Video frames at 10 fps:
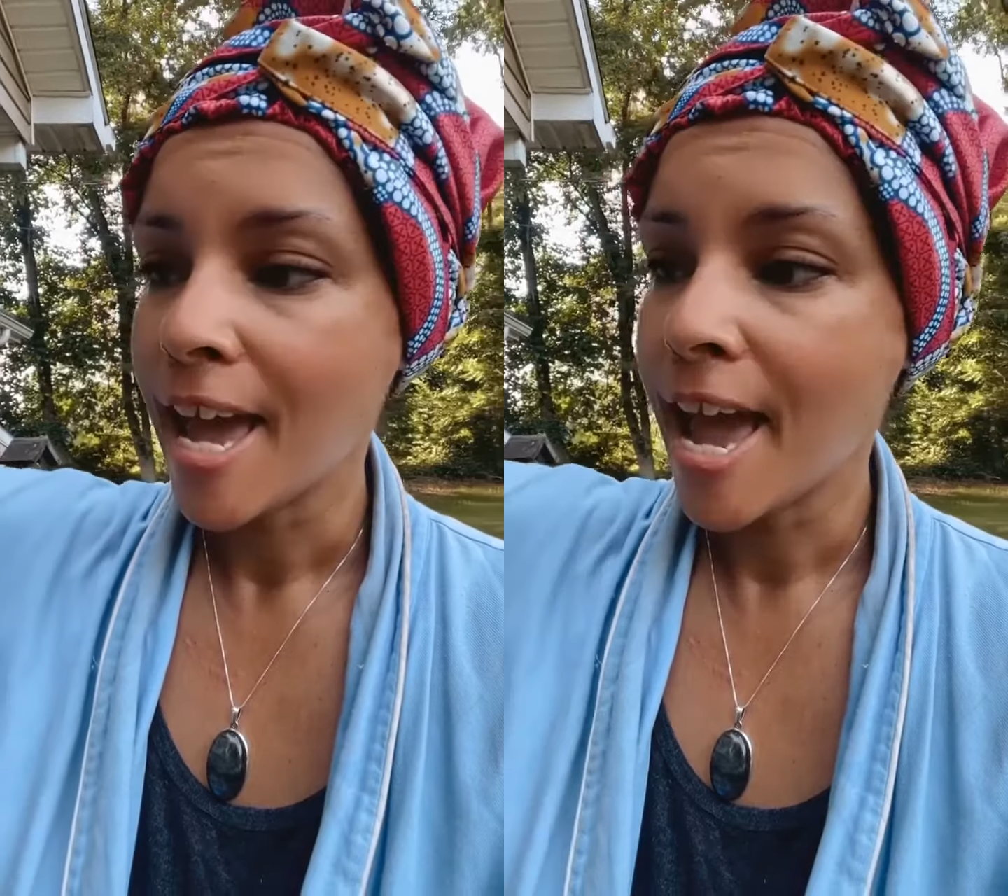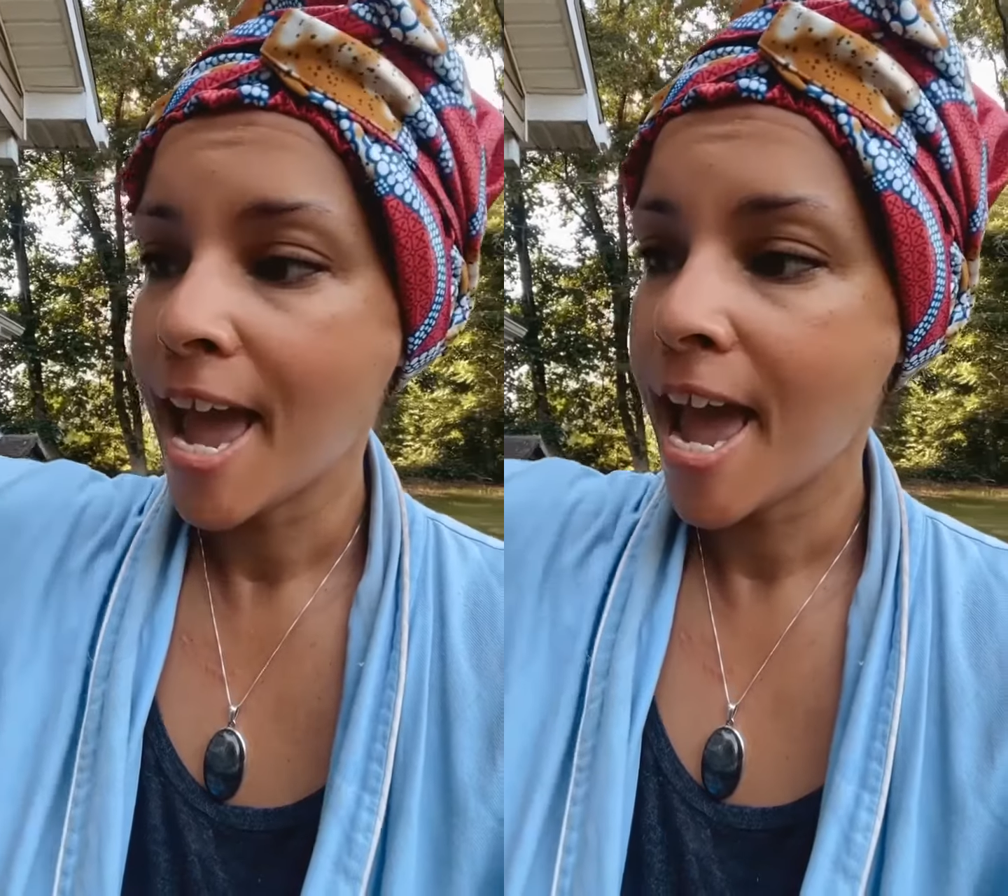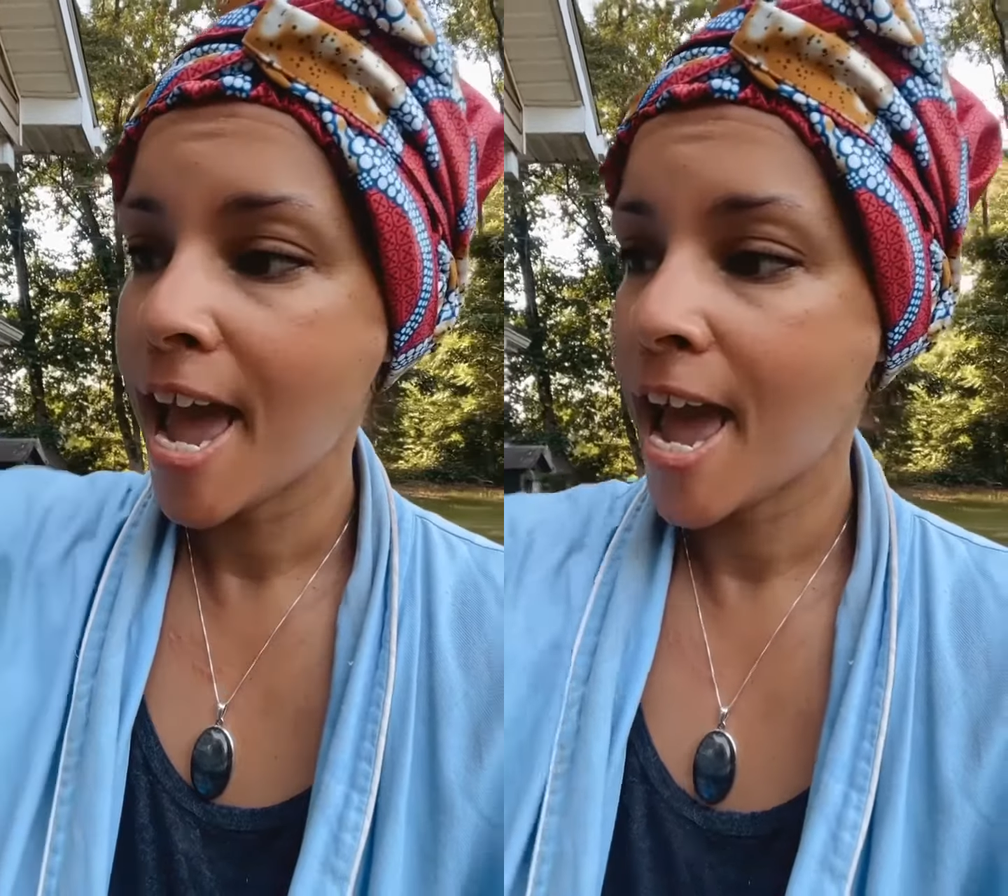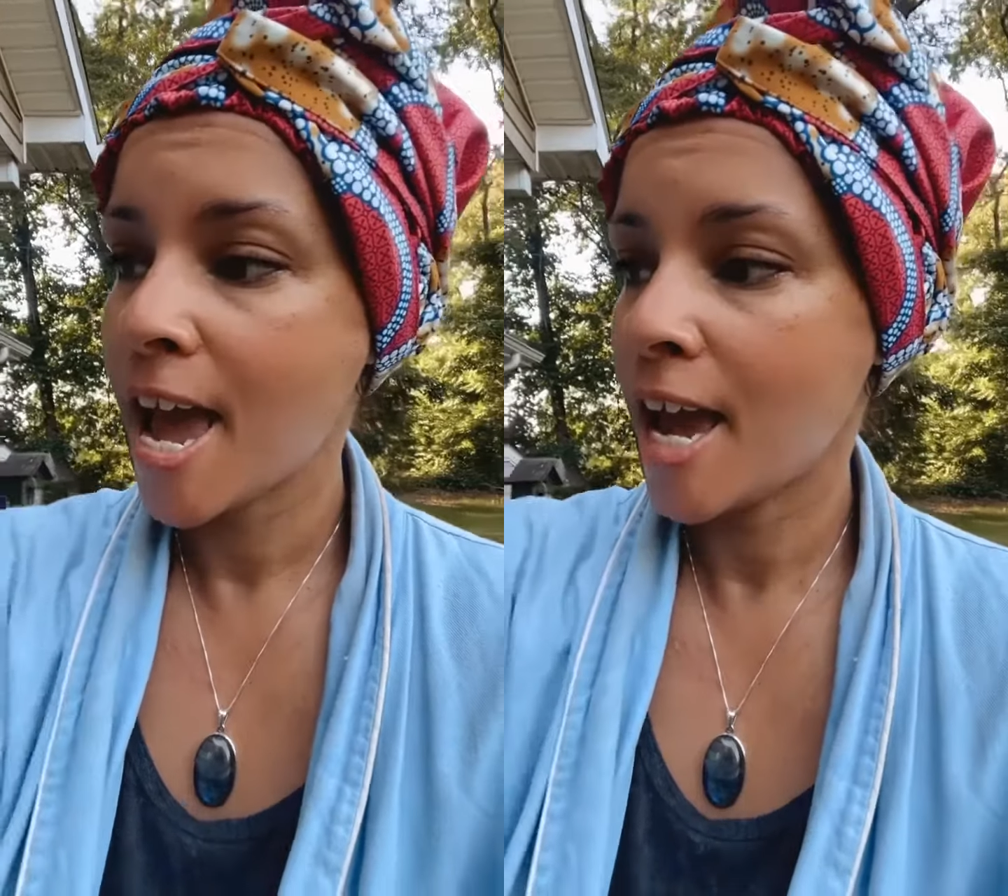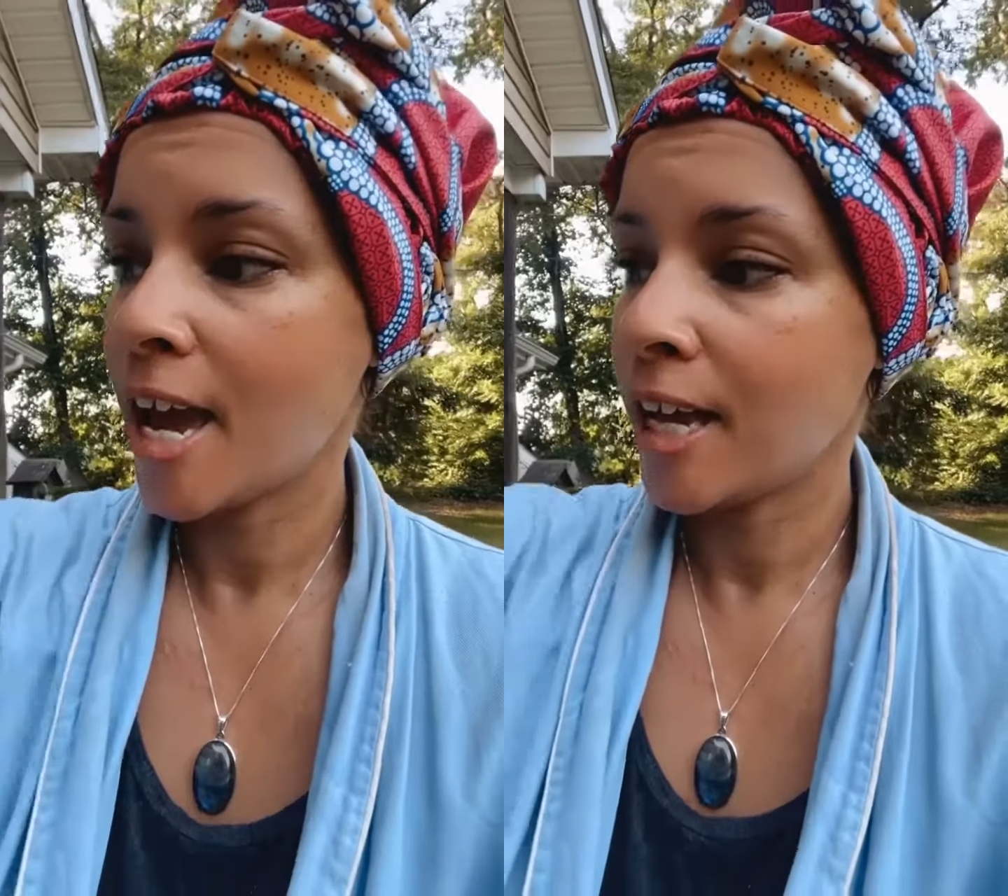
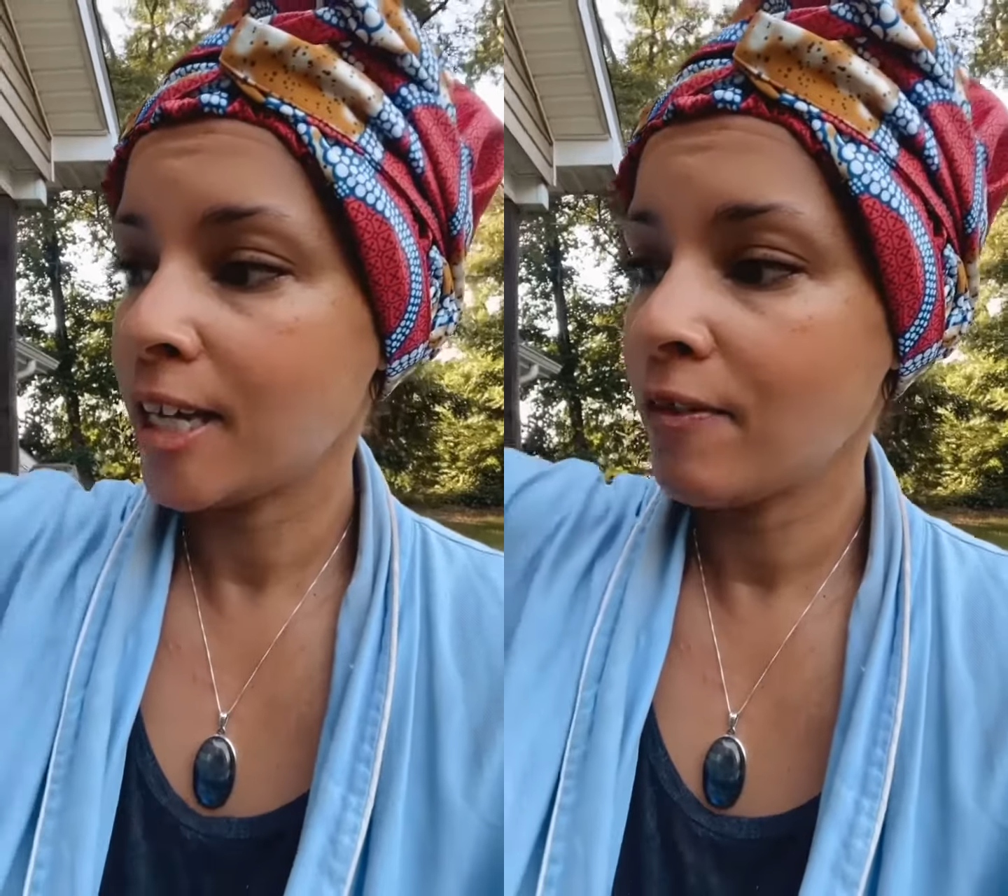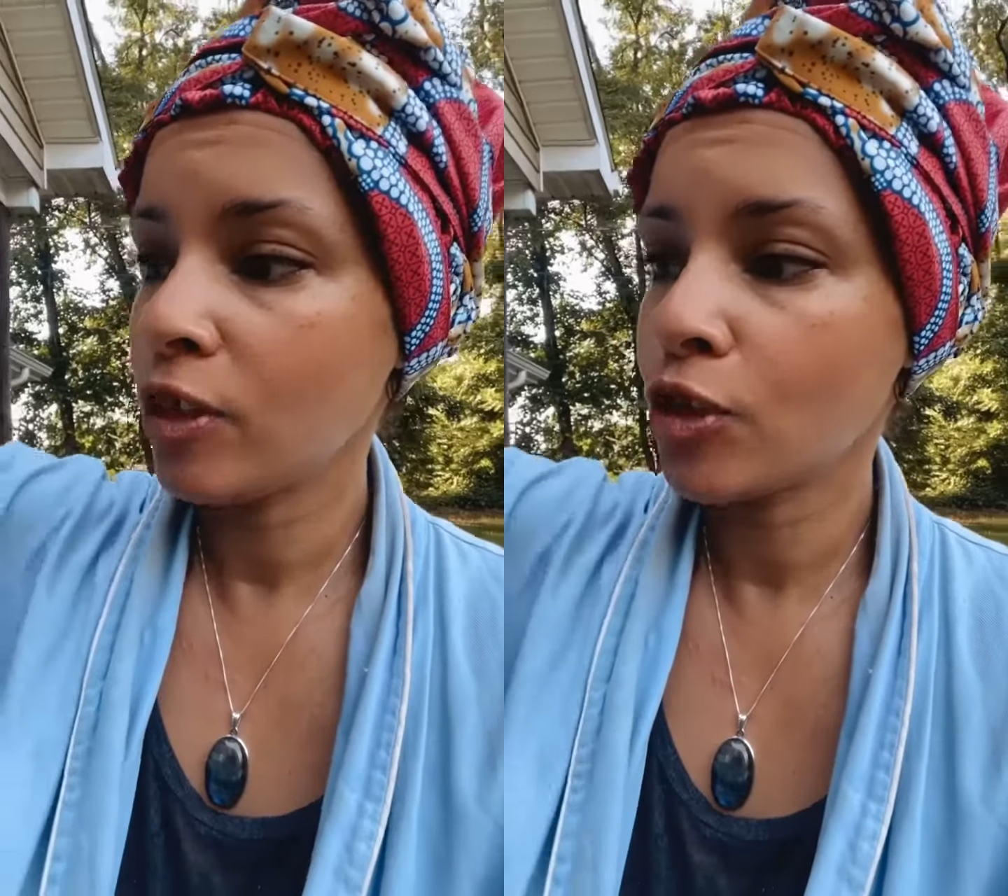And given the